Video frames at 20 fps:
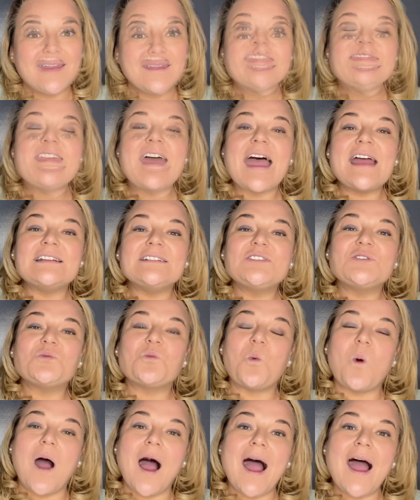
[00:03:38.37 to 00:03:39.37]
And that's
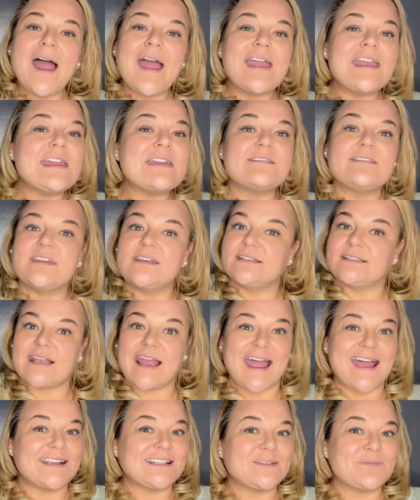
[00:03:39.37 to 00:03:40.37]
why this
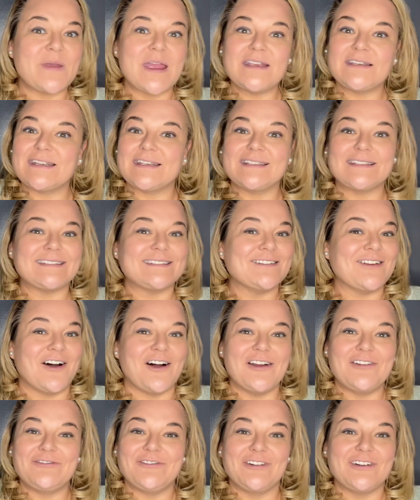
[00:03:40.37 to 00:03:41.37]
aspect is
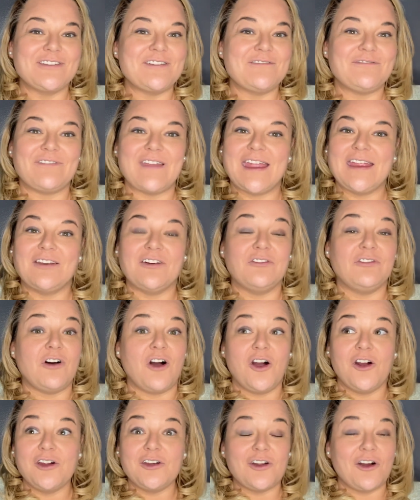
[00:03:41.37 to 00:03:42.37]
not for the faint of
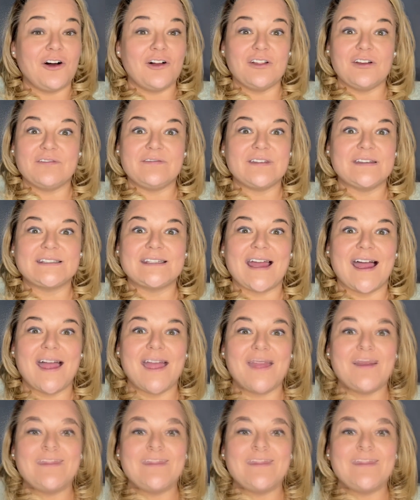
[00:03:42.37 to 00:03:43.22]
heart all of the time.